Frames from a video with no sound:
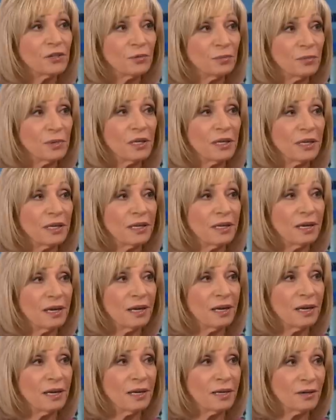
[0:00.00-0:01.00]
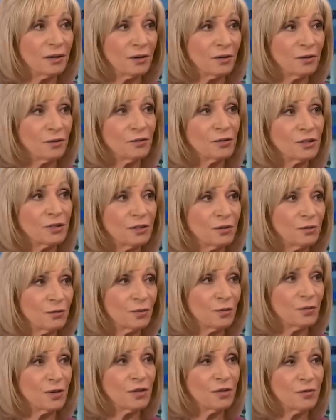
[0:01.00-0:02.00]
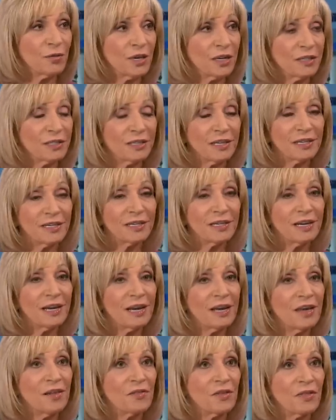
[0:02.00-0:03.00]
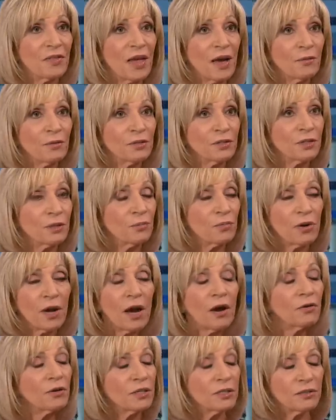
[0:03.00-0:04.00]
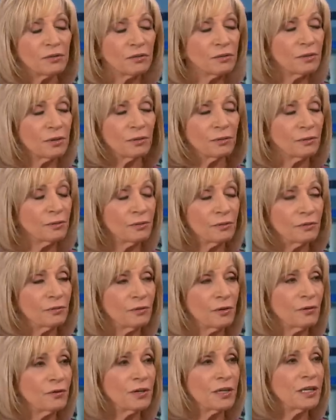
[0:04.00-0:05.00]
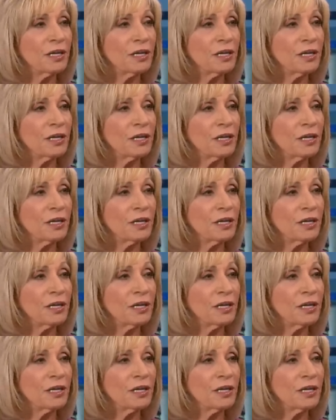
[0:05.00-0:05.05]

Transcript: to me and others who were with him that night that that was the proudest of he